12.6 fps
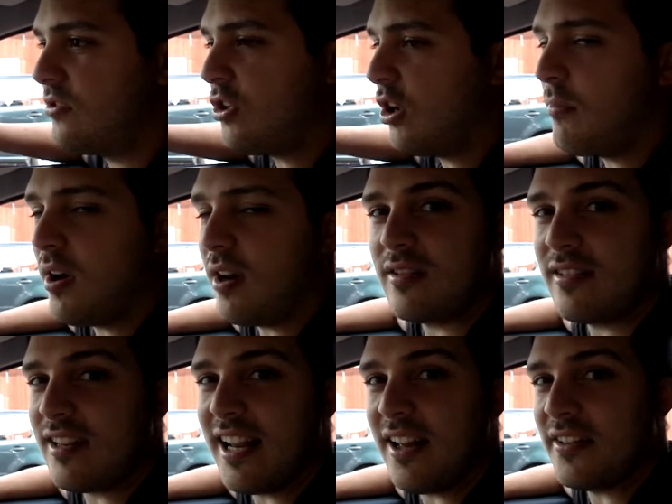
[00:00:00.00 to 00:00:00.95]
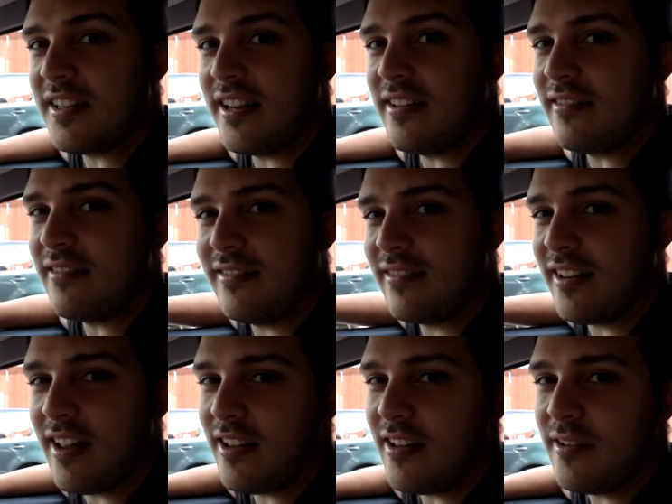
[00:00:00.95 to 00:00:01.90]
Top marks, 10 out of 10.
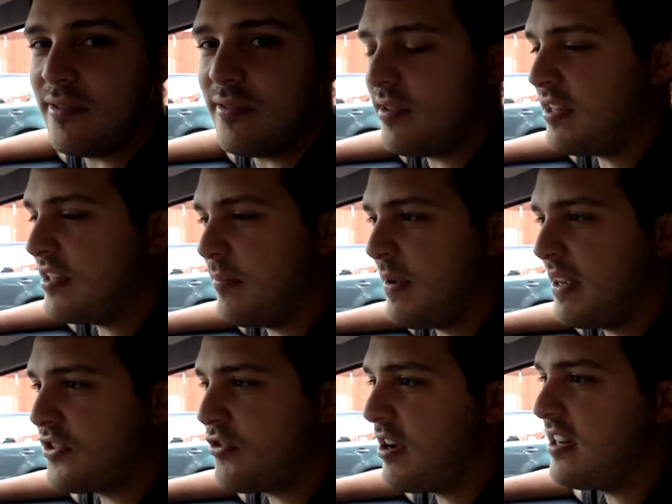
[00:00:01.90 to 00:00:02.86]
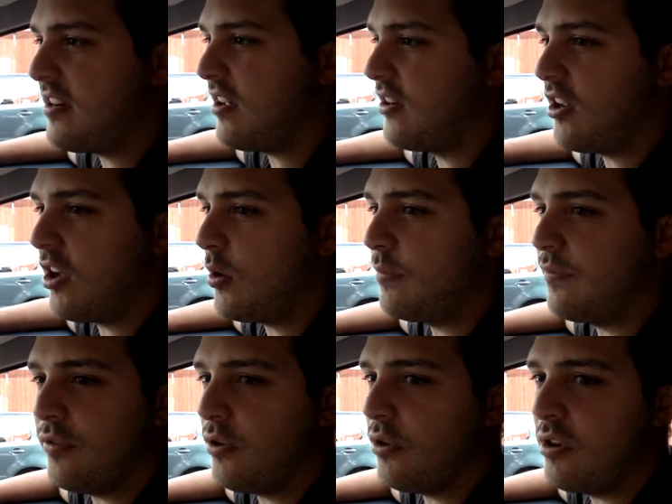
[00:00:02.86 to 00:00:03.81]
It's the best training I could have hoped
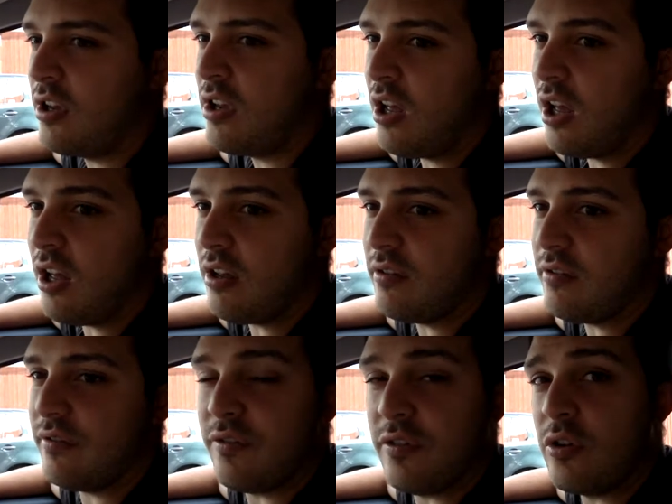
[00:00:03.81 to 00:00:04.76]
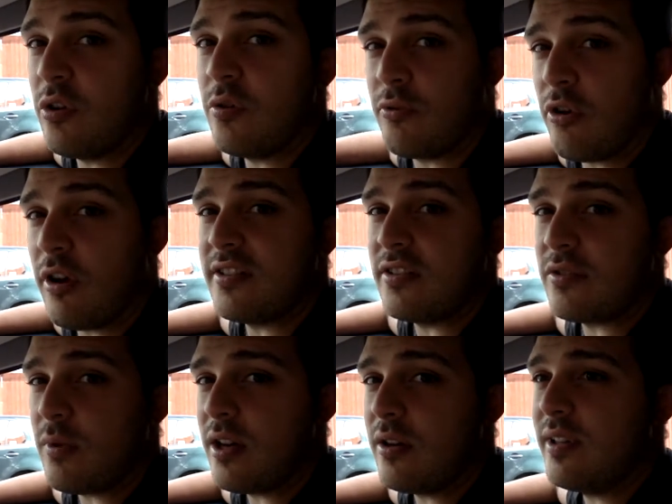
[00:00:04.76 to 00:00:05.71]
for good price
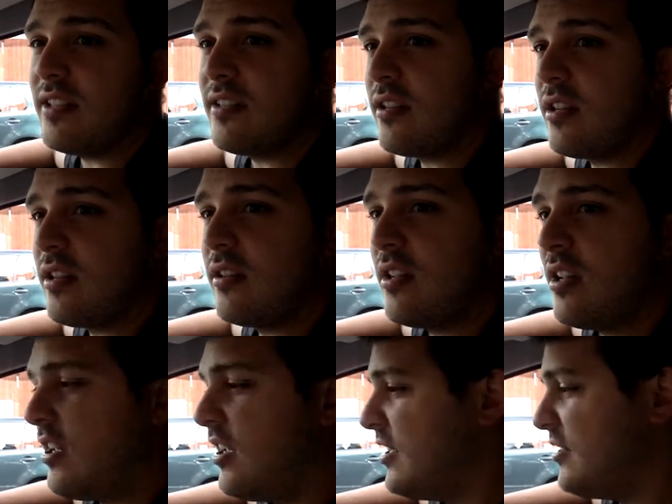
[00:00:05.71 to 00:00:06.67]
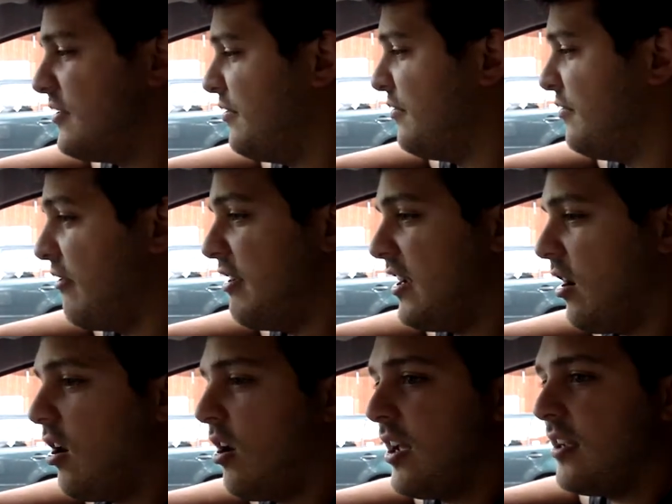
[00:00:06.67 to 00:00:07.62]
as well. It's very
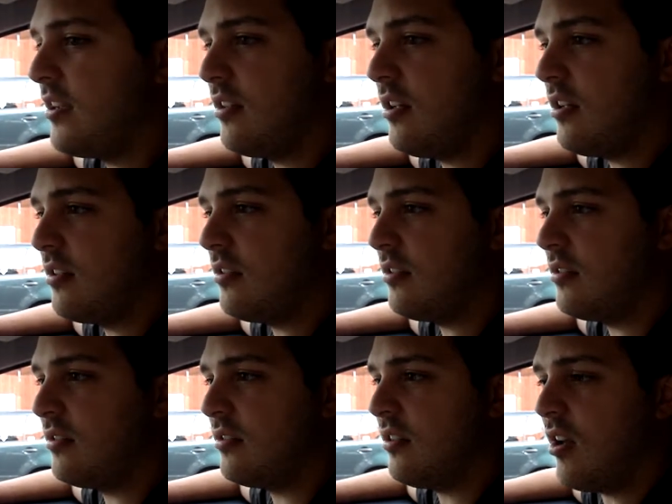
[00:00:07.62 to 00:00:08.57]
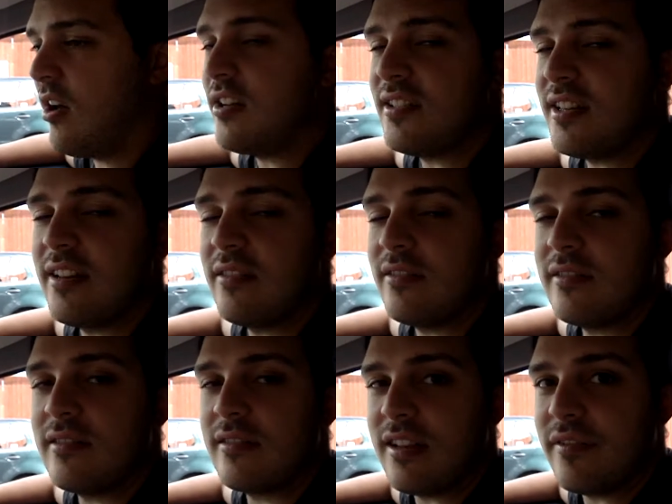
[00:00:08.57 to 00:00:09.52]
high high
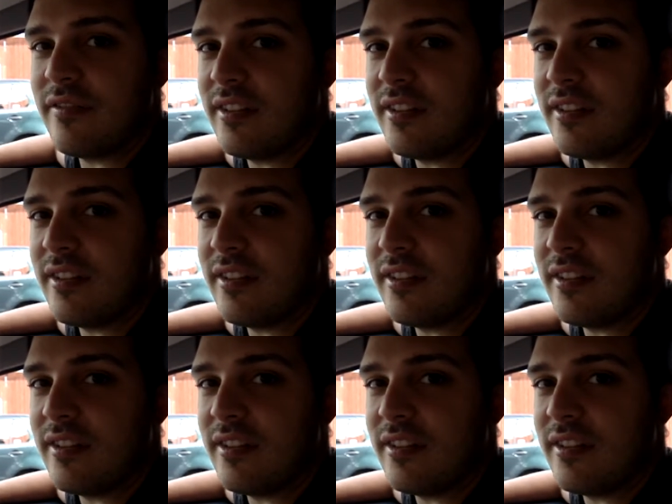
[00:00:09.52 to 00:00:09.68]
standards, definitely.